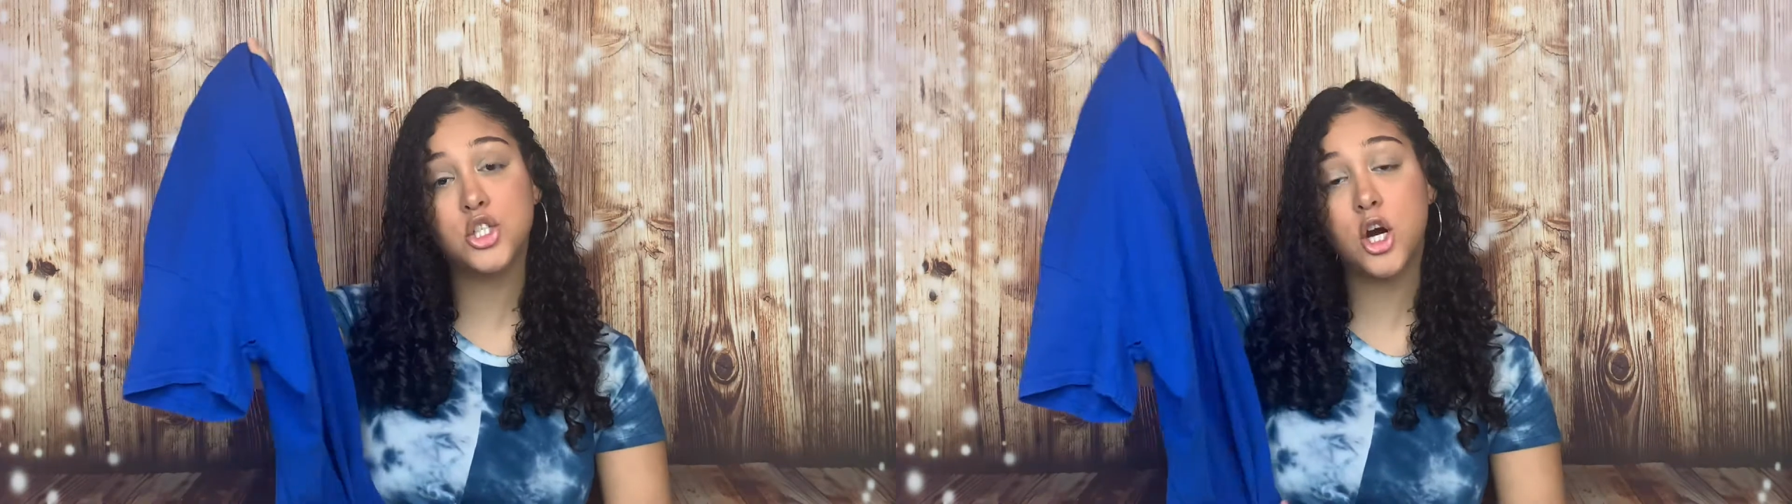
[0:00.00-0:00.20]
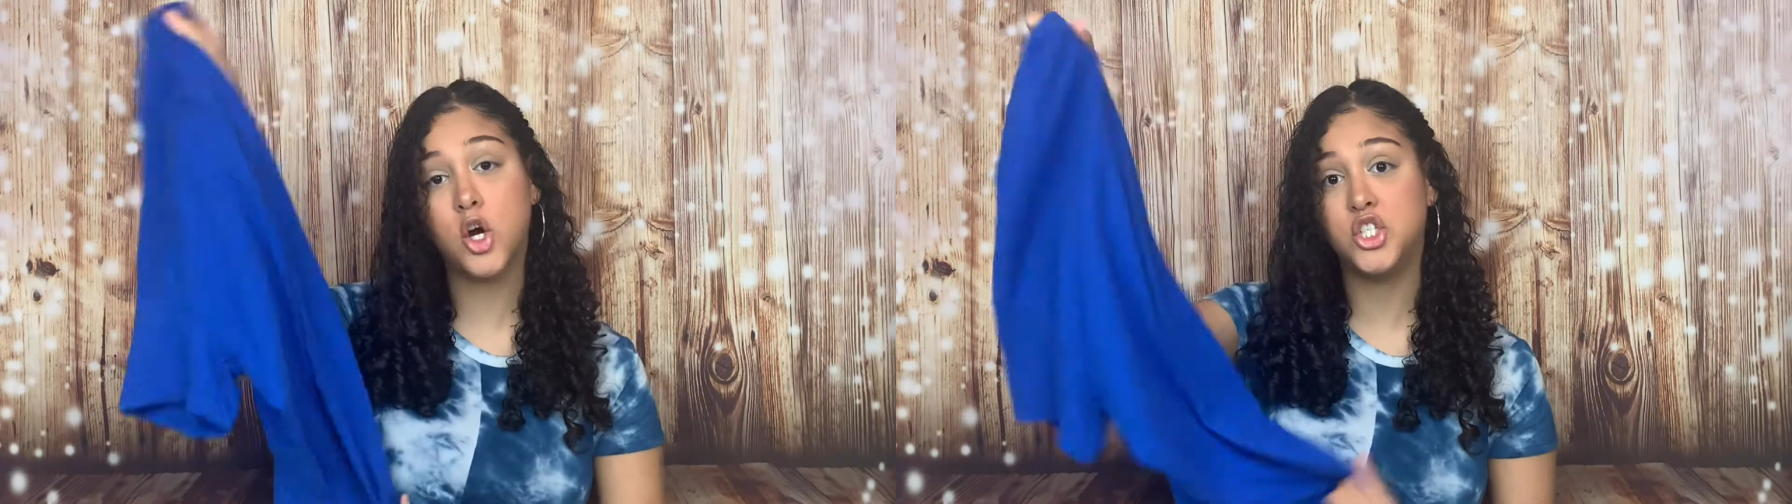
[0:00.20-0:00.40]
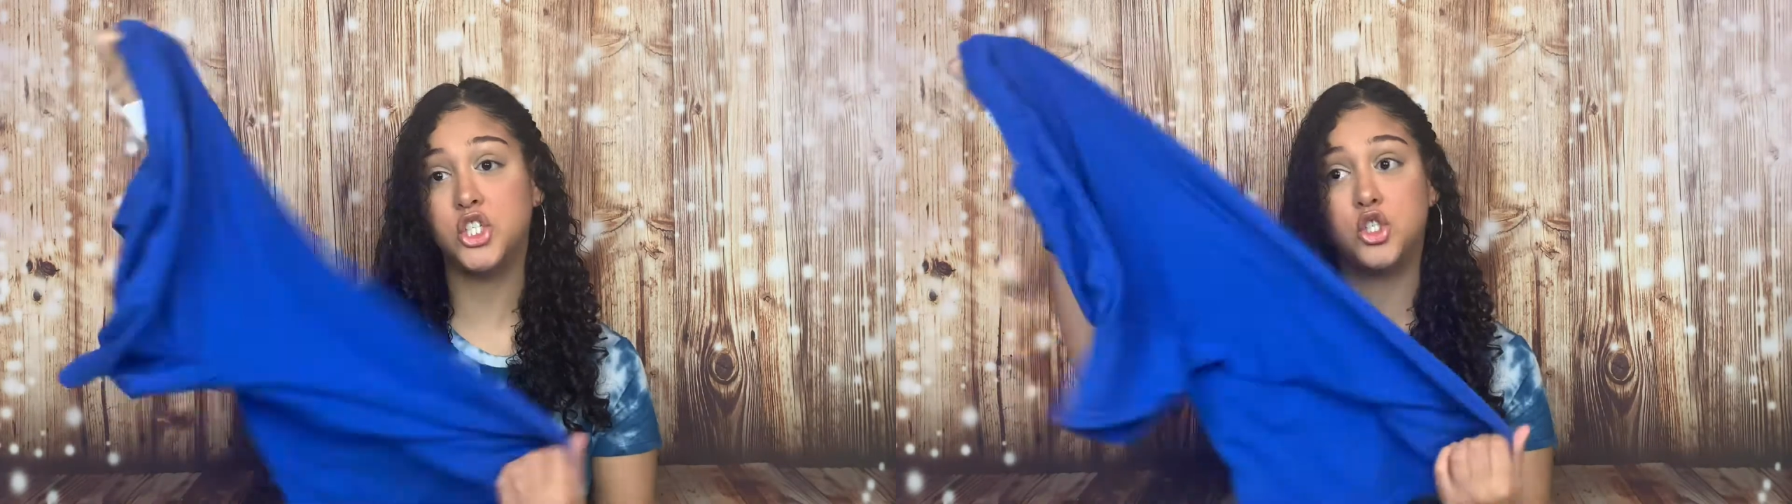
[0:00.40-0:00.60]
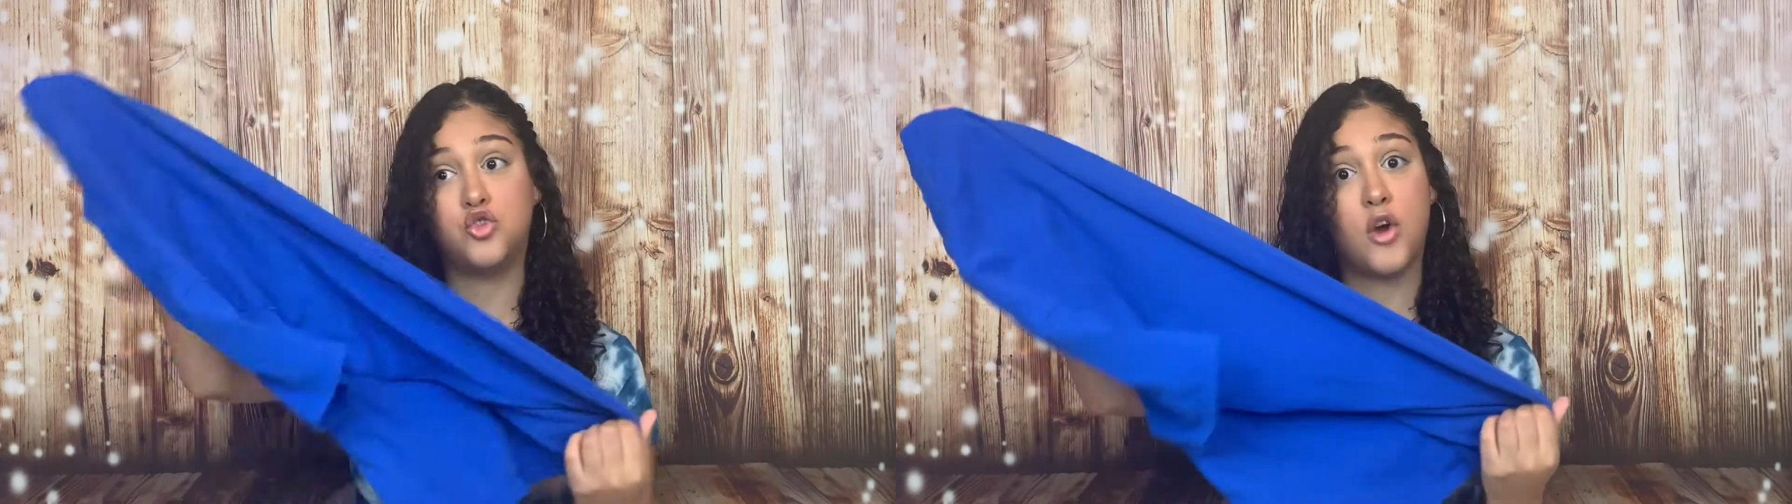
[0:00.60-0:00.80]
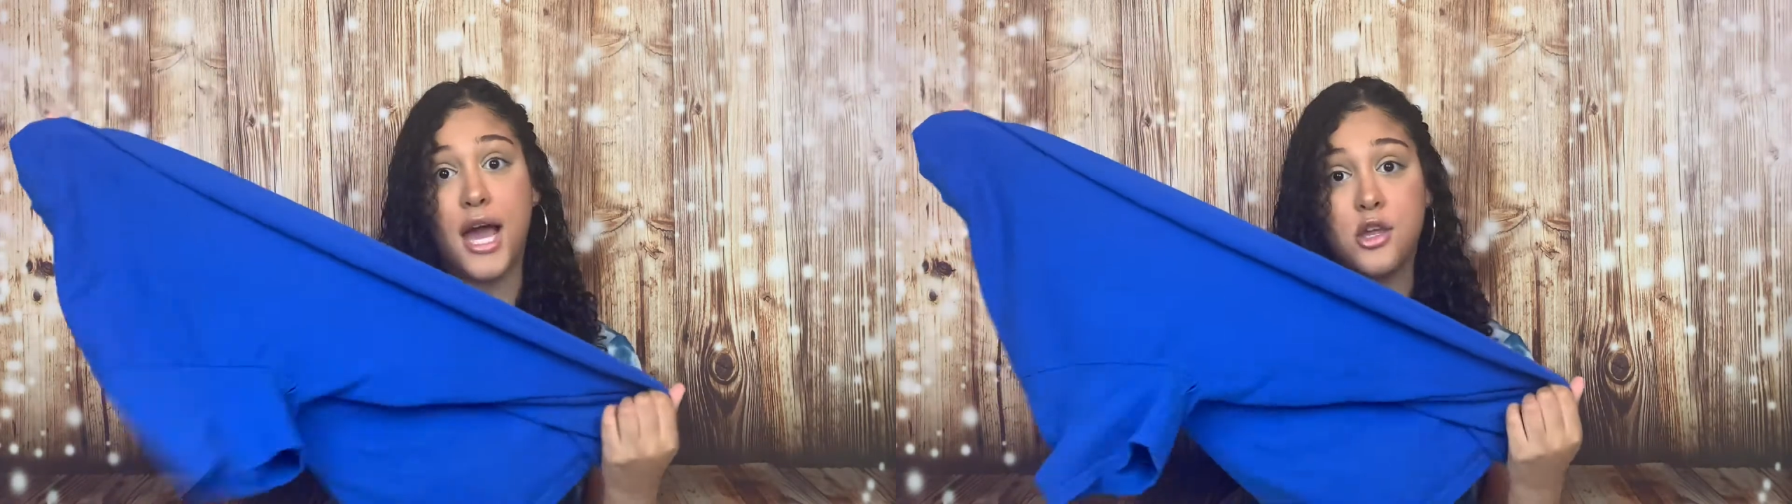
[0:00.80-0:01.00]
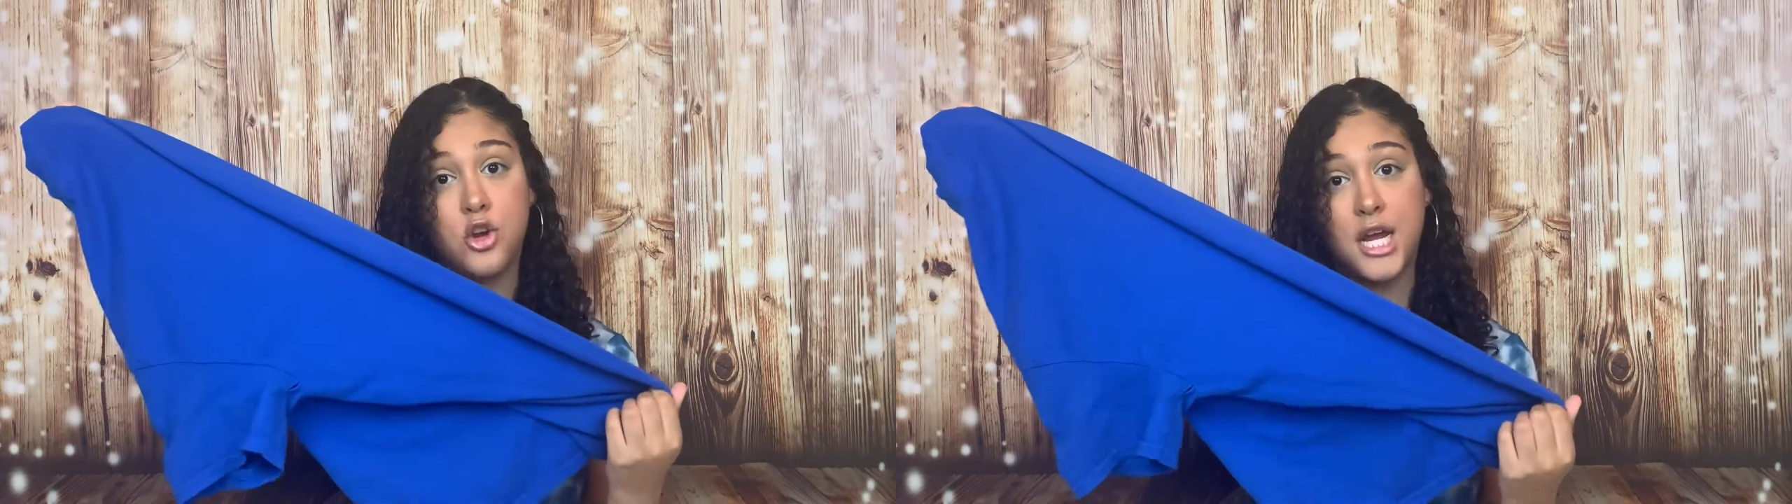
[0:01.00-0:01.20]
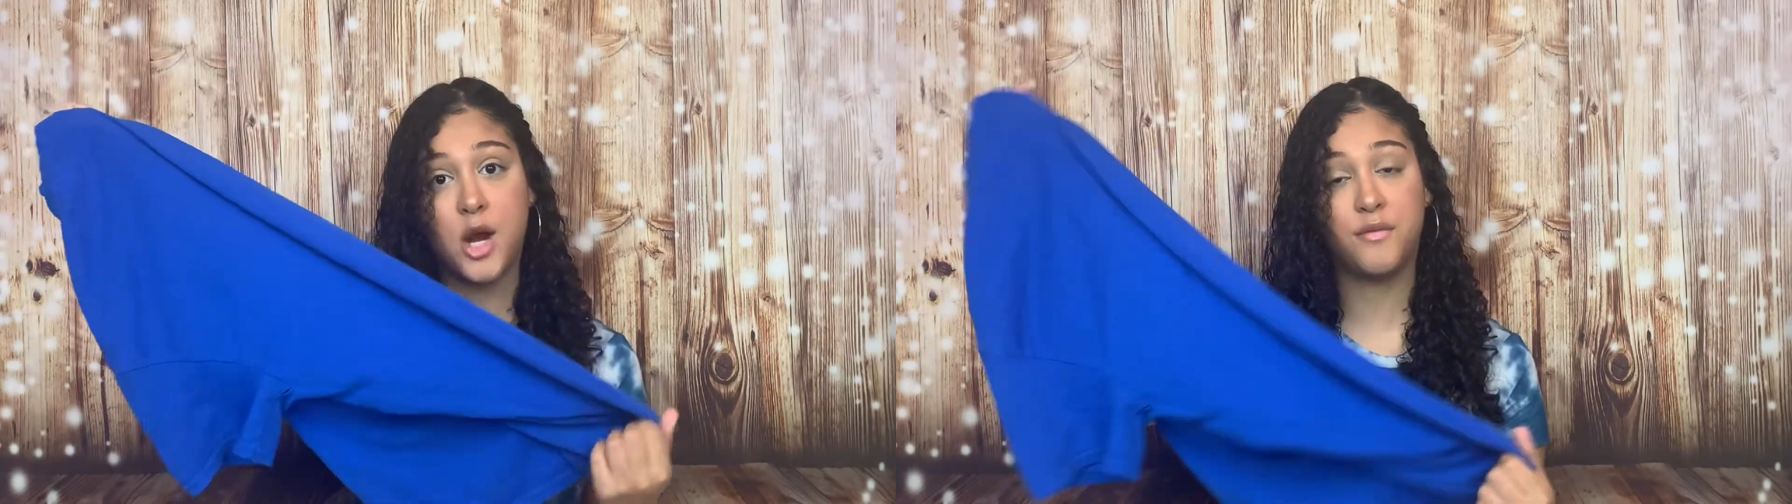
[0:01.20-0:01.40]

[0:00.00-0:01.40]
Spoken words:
or just drying your hair